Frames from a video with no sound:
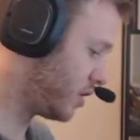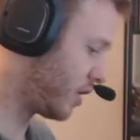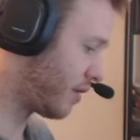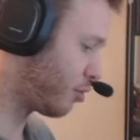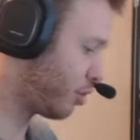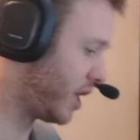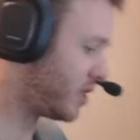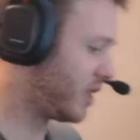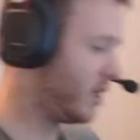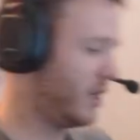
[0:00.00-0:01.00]
until I
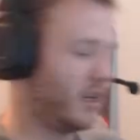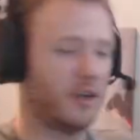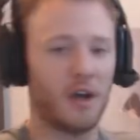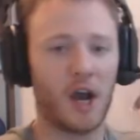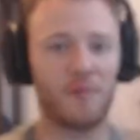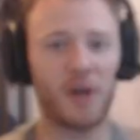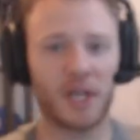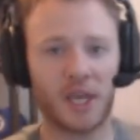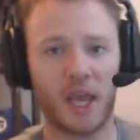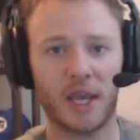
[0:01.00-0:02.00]
replace it. I've been on
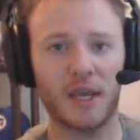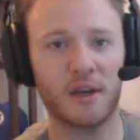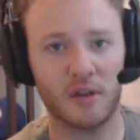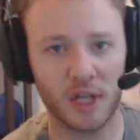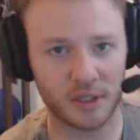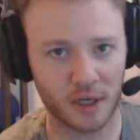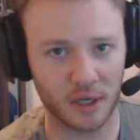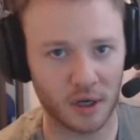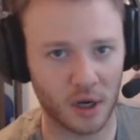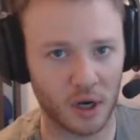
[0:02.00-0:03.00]
a kick
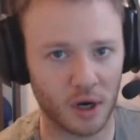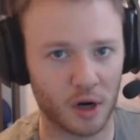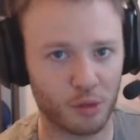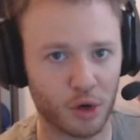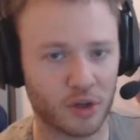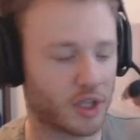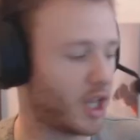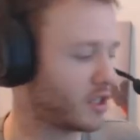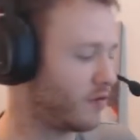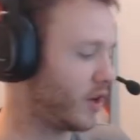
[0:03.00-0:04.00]
collecting art books,
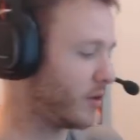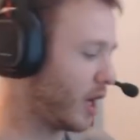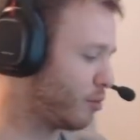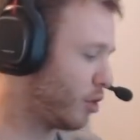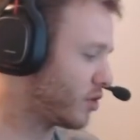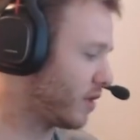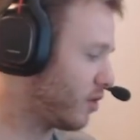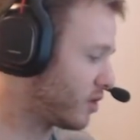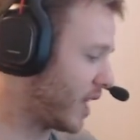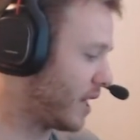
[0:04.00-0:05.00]
lots of video game books
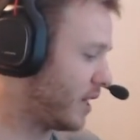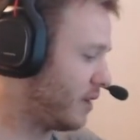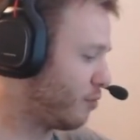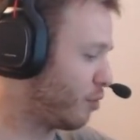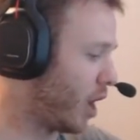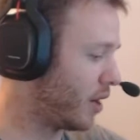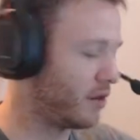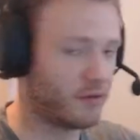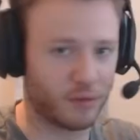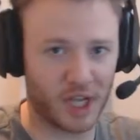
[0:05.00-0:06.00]
I've looked at and even bought
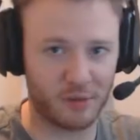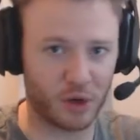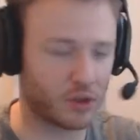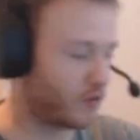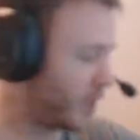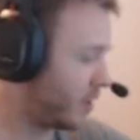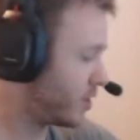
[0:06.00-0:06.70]
from Titan Books over the